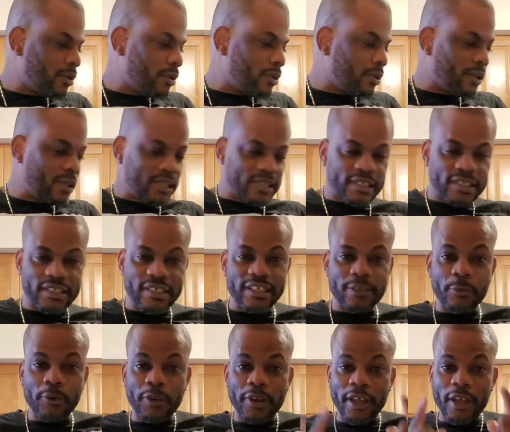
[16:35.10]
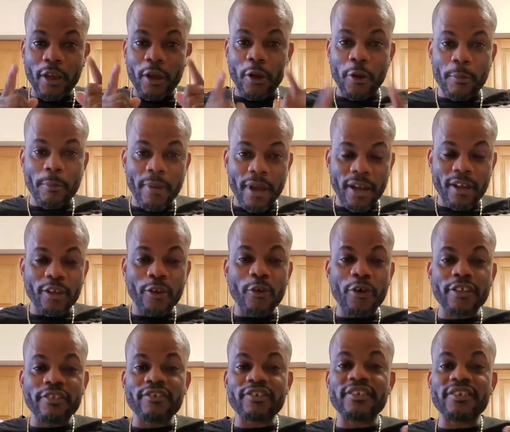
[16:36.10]
ladies and gentlemen, when I come back, you're
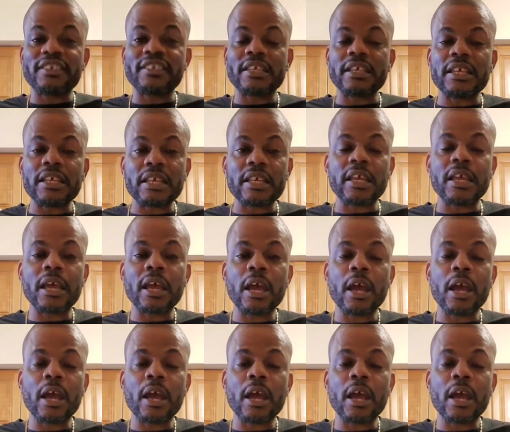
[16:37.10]
going to see